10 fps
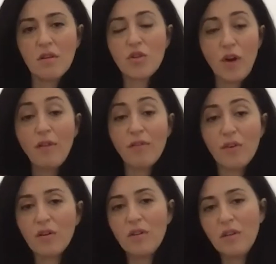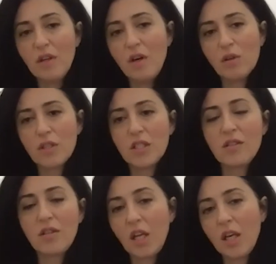travel, or since
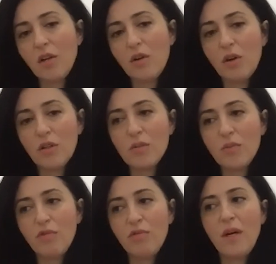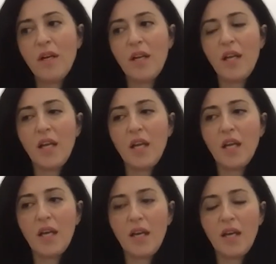they cannot move
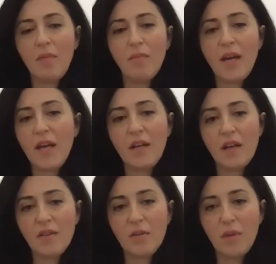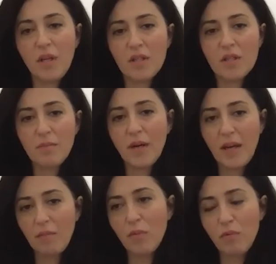money by any other means,
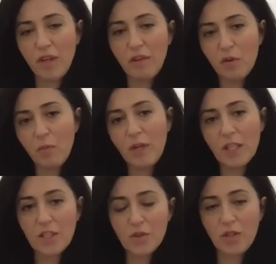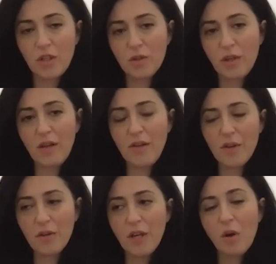by moving from one country to
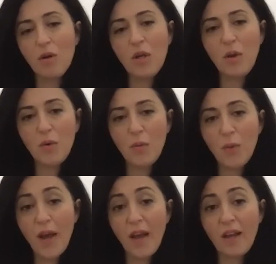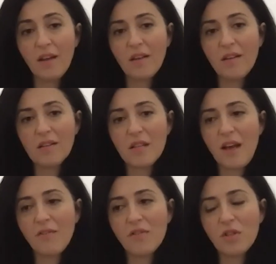another, the only way is
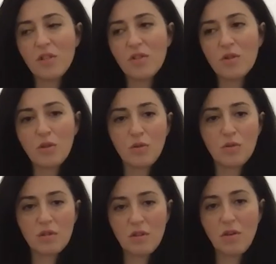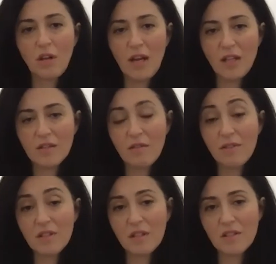left is to use online
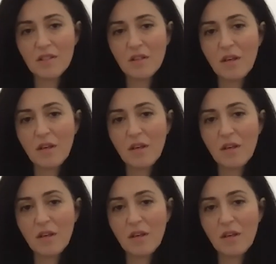services.